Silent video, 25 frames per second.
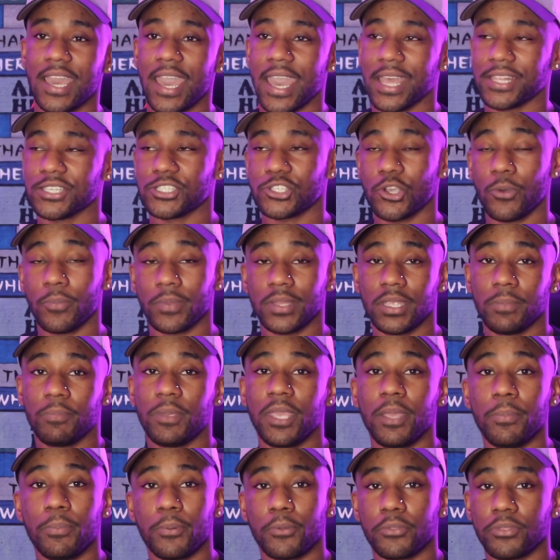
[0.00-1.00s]
And so many
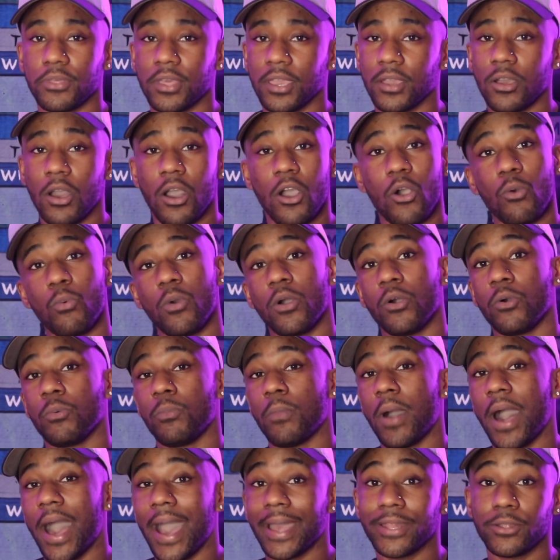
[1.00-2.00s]
people think, oh,
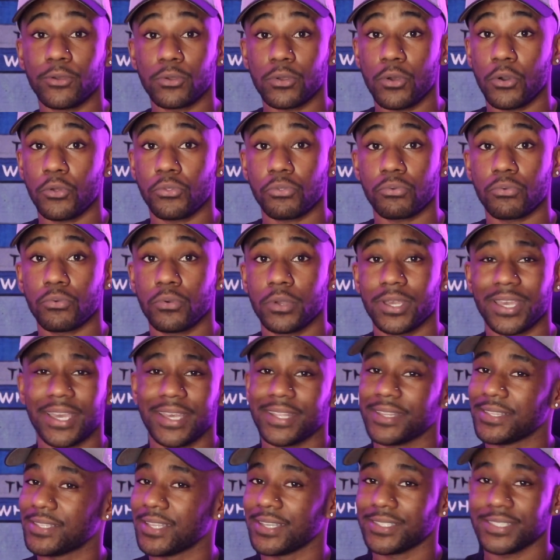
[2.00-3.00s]
well, I don't go through it,
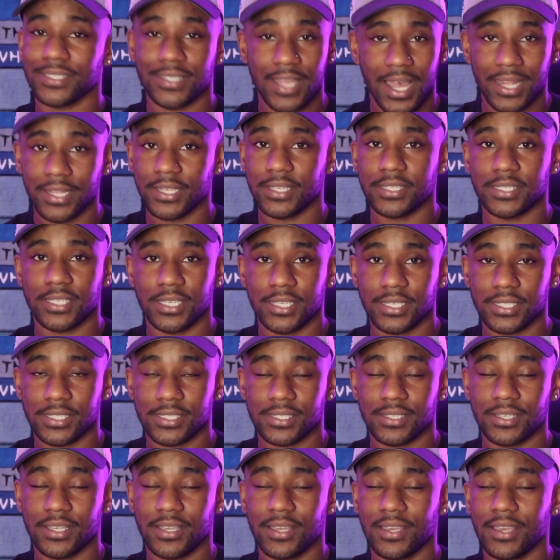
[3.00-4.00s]
it does not
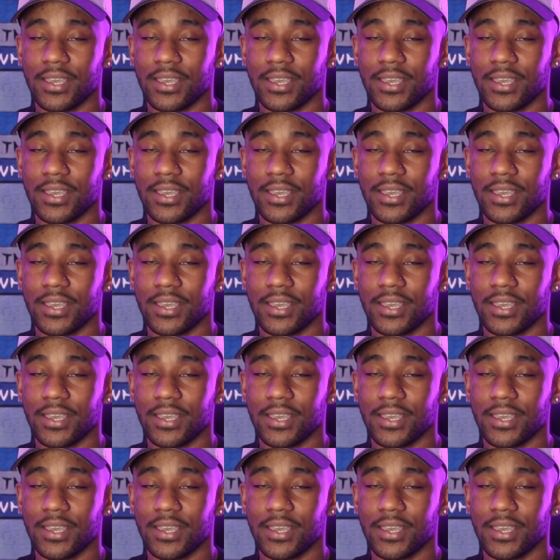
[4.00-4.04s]
exist.